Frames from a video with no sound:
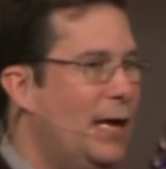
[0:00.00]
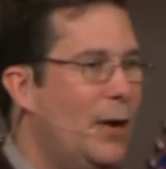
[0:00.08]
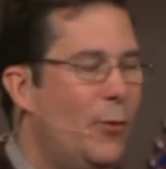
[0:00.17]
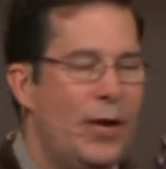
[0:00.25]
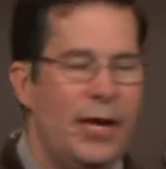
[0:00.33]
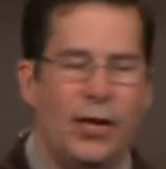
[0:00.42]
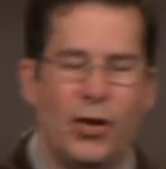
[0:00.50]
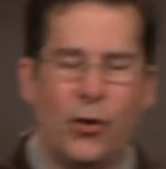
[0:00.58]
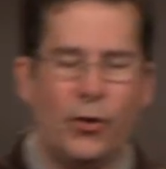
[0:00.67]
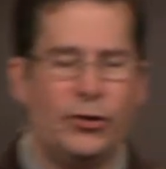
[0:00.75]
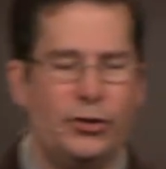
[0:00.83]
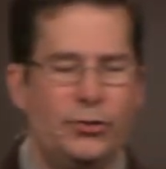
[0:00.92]
I want to
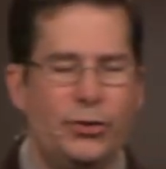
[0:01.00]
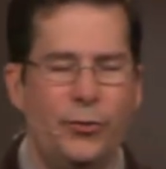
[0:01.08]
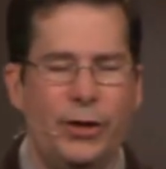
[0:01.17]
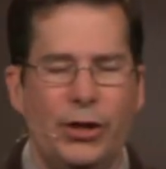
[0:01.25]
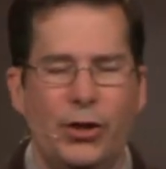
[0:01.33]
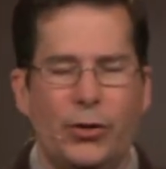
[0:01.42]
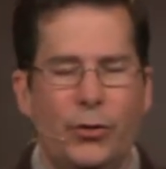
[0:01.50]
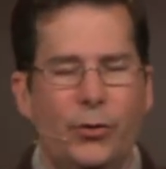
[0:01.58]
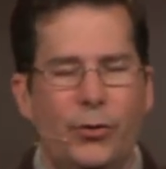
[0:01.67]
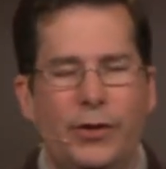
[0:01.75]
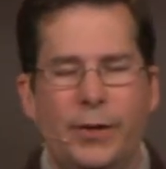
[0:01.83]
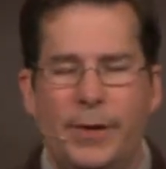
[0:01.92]
encourage you to
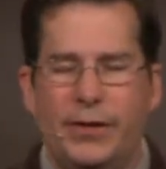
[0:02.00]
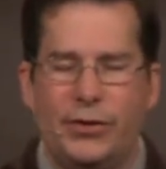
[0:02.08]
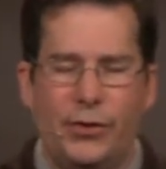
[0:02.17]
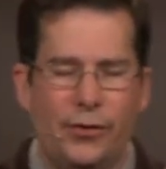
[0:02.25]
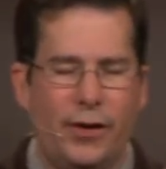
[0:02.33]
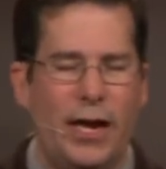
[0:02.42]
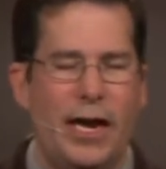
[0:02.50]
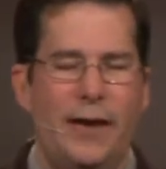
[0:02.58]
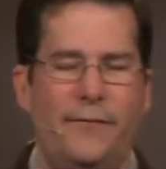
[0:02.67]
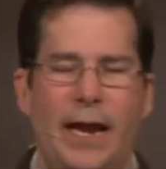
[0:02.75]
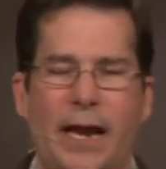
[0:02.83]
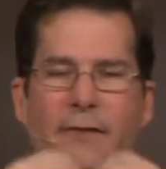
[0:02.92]
include them into your
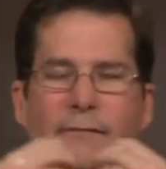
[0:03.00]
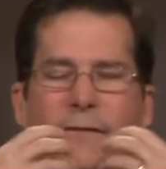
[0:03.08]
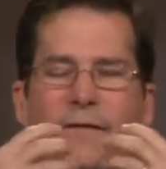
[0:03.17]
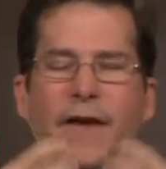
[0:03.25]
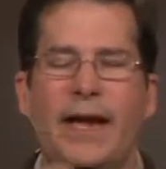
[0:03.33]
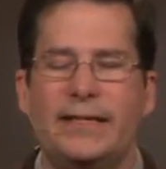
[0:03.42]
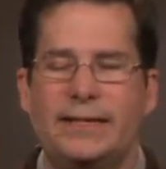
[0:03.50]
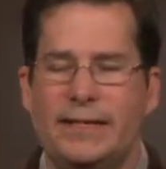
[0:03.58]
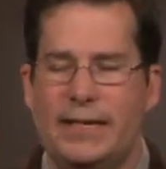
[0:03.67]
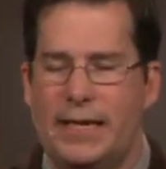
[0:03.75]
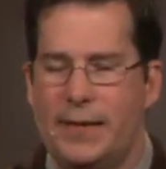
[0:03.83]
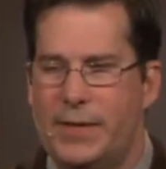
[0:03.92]
life and invest
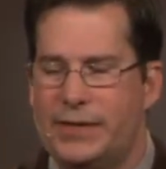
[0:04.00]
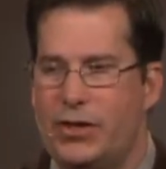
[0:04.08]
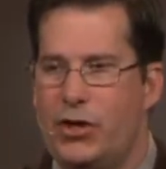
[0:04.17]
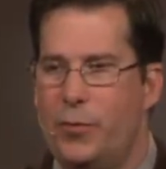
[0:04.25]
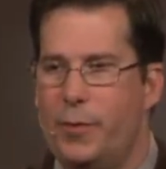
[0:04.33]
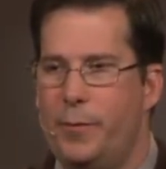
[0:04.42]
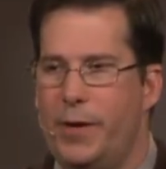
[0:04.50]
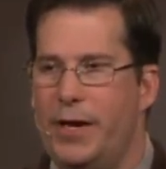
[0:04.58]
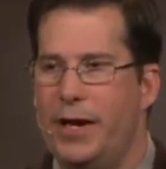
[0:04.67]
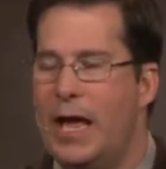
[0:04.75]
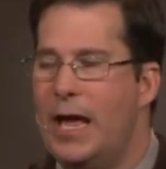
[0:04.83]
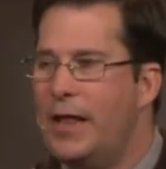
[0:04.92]
in them as a human
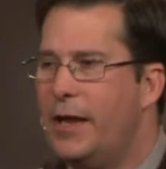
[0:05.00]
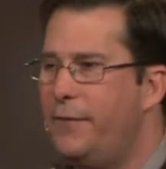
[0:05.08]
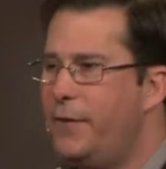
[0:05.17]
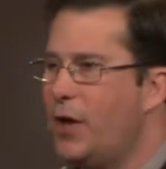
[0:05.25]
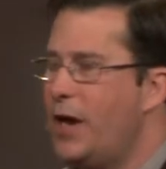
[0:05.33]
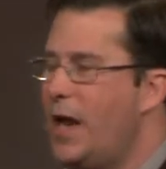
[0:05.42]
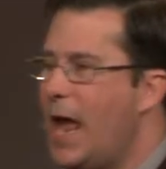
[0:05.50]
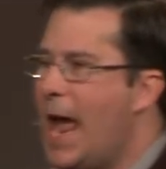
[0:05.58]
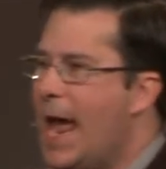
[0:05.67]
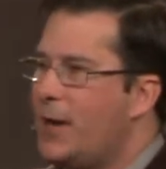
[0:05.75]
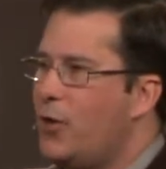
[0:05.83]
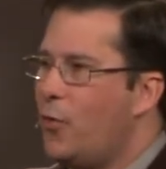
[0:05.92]
being. That if you're going to
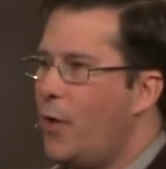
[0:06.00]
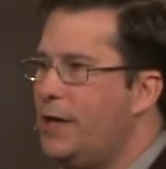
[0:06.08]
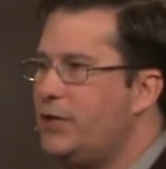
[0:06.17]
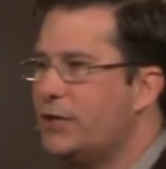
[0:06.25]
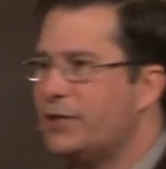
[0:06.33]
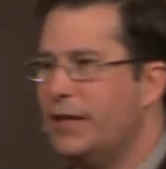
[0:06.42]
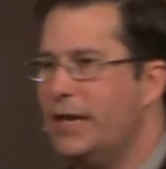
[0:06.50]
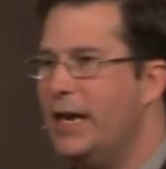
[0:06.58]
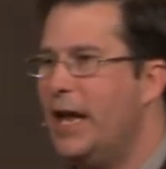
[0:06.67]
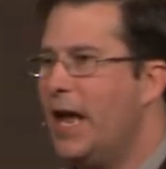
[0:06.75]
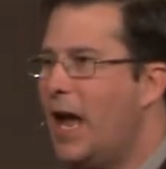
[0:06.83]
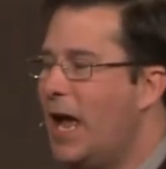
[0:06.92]
act graciously,
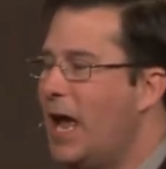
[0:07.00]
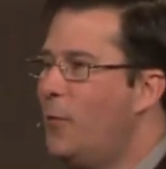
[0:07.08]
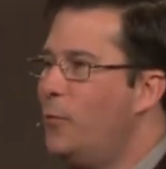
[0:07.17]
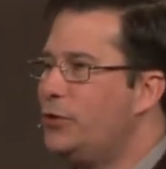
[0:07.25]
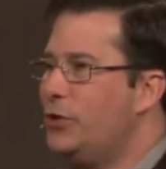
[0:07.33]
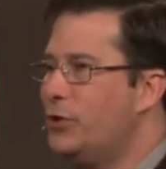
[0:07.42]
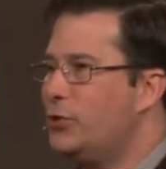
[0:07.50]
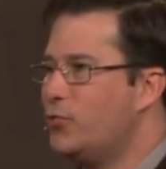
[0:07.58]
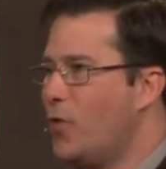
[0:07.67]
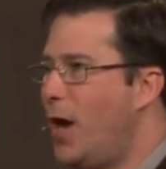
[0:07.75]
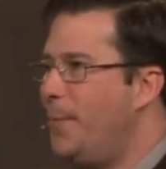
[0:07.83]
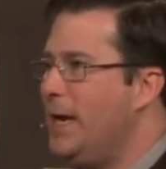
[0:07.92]
I, I want you to
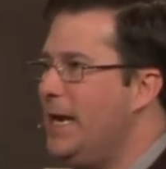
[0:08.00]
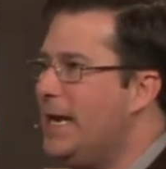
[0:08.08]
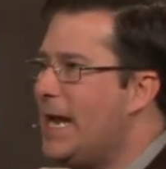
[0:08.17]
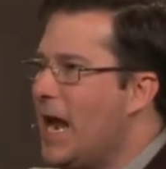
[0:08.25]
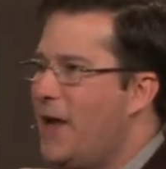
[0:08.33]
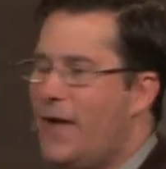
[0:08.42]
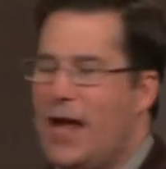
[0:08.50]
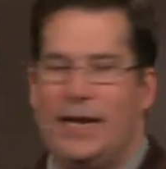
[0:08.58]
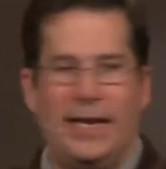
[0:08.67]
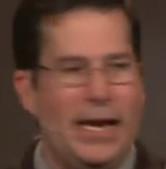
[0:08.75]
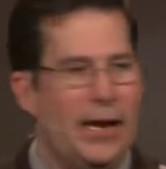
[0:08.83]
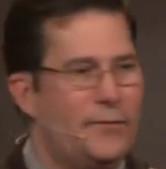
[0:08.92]
drop any kind of
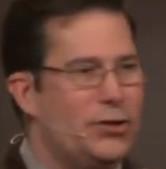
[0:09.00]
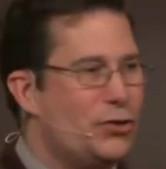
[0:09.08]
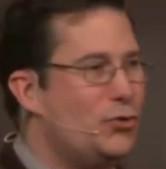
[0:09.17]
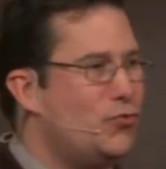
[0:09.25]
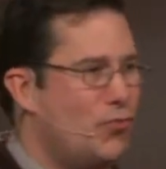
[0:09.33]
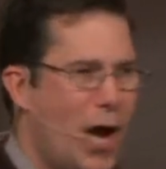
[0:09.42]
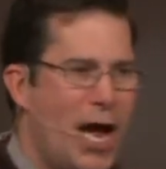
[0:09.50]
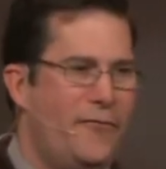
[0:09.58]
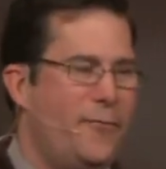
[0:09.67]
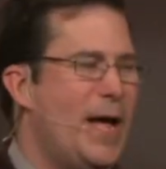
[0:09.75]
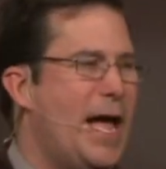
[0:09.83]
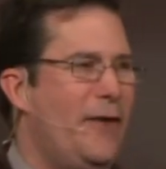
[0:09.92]
idea of just
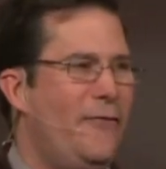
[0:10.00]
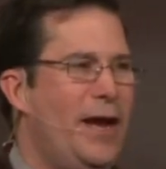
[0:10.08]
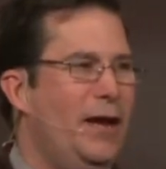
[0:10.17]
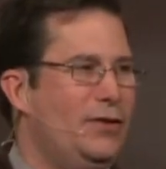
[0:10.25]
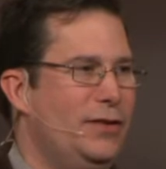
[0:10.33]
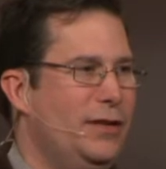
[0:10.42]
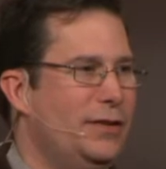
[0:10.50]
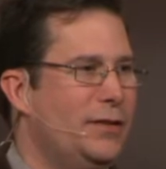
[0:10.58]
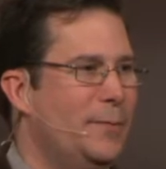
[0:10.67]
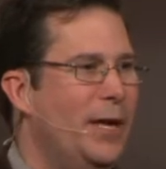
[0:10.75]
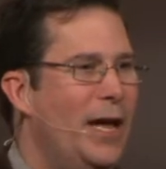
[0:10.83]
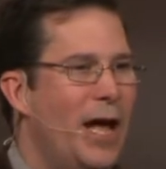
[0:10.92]
drive by
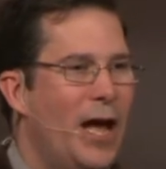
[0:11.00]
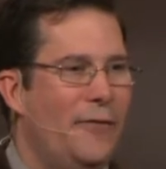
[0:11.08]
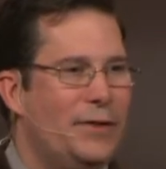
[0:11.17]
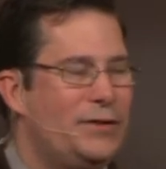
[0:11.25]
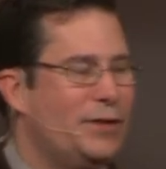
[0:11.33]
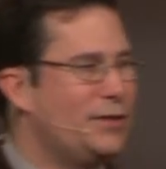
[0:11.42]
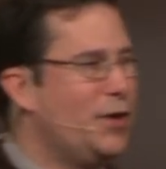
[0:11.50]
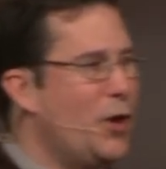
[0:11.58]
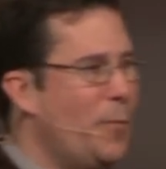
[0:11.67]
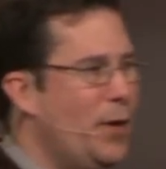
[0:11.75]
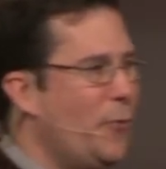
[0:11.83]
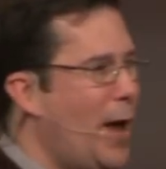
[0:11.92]
evangelism, of it's just going
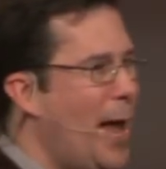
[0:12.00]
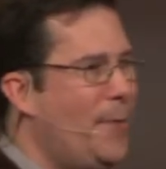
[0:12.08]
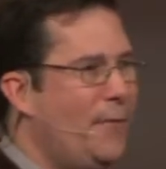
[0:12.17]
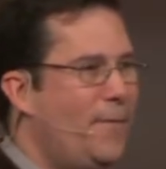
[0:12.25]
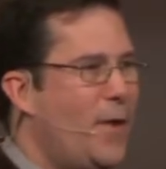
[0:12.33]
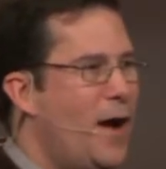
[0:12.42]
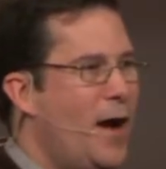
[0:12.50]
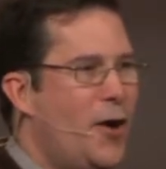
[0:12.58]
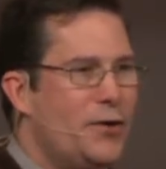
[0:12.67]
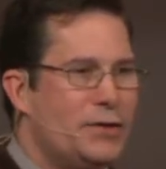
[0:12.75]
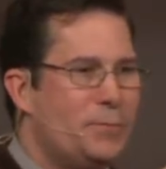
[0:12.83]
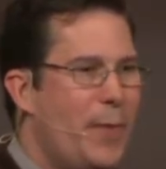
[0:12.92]
to be rapid
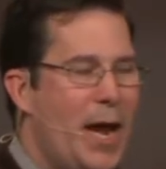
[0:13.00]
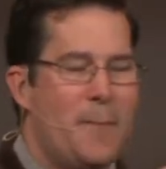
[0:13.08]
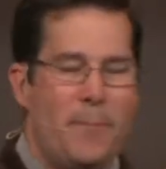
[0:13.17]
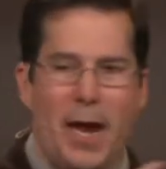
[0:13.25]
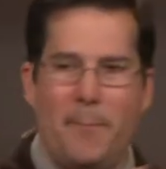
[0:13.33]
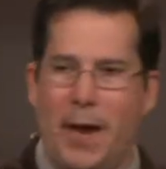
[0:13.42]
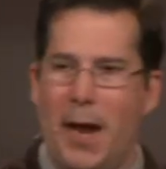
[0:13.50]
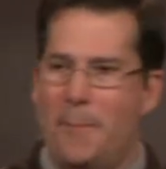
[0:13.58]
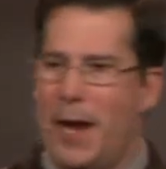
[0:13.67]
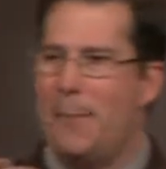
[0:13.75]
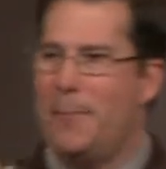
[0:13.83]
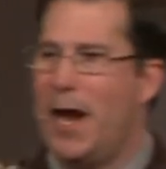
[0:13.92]
fire, just bam, bam, bam,
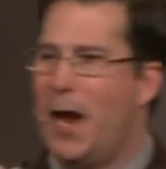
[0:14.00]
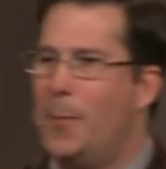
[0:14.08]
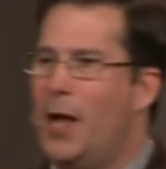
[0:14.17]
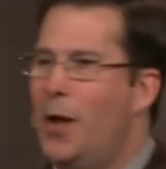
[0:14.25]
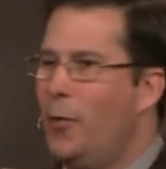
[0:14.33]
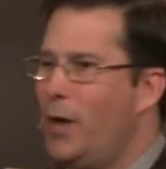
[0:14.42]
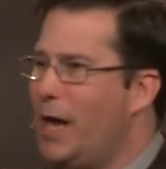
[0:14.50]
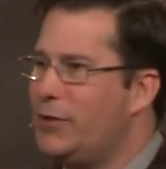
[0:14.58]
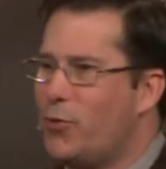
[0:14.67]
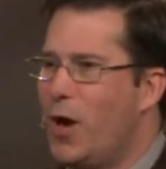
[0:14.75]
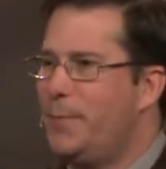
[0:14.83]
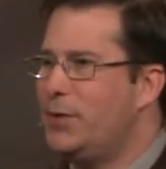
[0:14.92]
bam, bam. Well, I
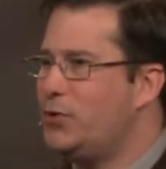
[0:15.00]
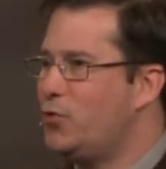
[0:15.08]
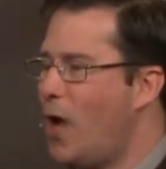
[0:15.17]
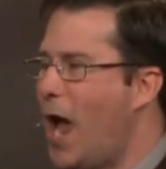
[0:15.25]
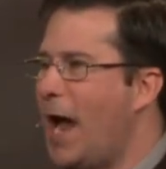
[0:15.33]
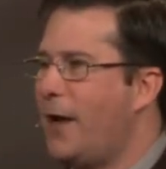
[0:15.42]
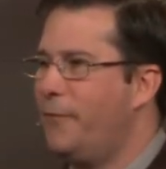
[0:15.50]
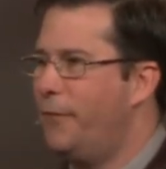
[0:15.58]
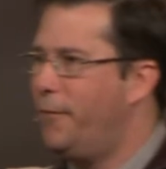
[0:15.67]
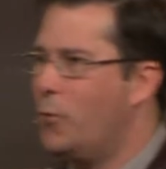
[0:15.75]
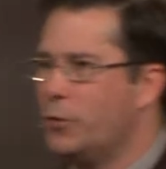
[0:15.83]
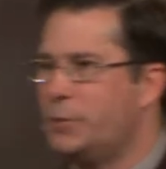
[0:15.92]
dropped a track of the
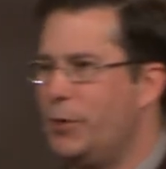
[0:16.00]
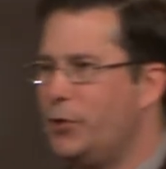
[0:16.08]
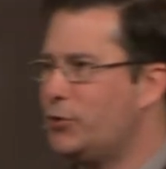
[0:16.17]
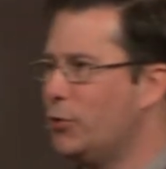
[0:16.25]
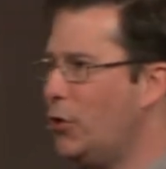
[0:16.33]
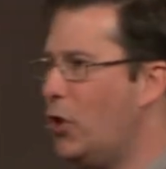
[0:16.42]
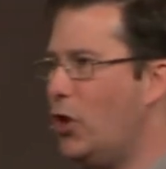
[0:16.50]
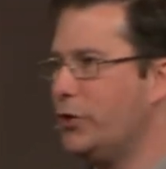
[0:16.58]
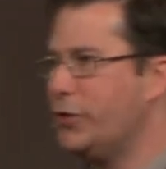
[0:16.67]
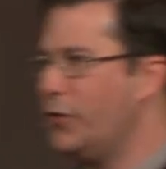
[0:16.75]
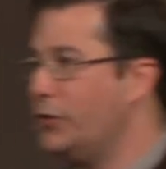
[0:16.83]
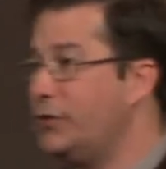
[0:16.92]
four spiritual
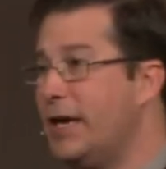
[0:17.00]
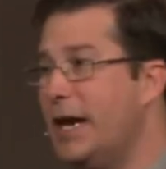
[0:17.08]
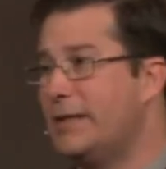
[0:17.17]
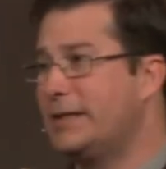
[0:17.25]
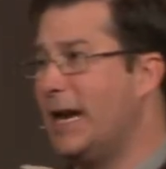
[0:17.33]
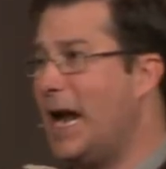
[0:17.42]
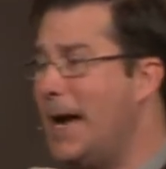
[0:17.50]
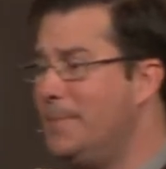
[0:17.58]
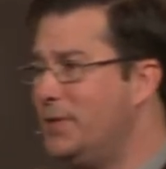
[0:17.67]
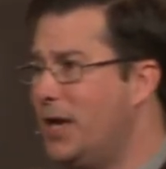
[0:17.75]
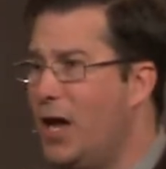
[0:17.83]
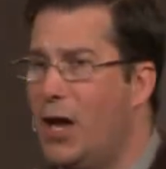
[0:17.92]
laws on their desk and
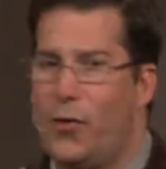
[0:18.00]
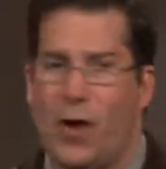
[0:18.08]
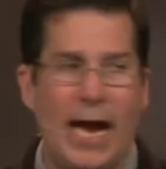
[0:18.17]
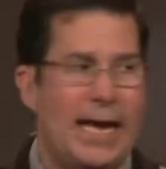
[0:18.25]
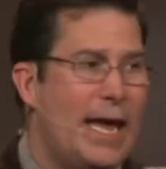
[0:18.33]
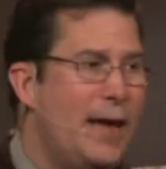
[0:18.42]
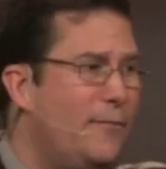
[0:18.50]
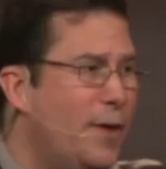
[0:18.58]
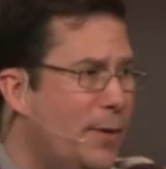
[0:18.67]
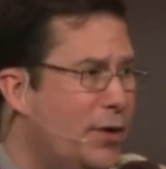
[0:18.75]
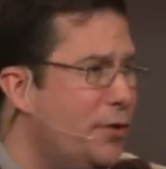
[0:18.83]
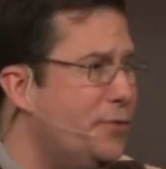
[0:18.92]
I'm done, or I gave
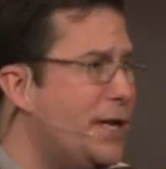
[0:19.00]
them a New